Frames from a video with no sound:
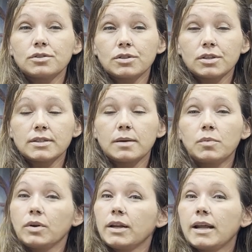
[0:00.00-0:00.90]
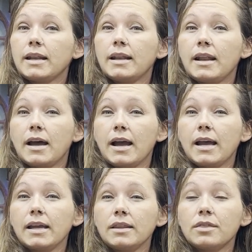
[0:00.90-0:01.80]
starts that morning at
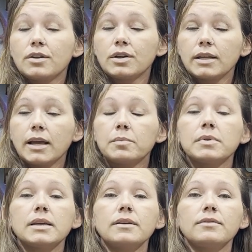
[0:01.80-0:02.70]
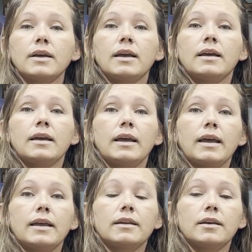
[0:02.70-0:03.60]
9:30, I believe.
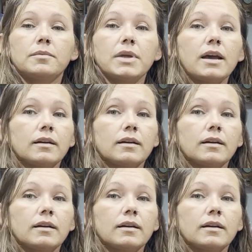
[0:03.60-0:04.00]
And yeah,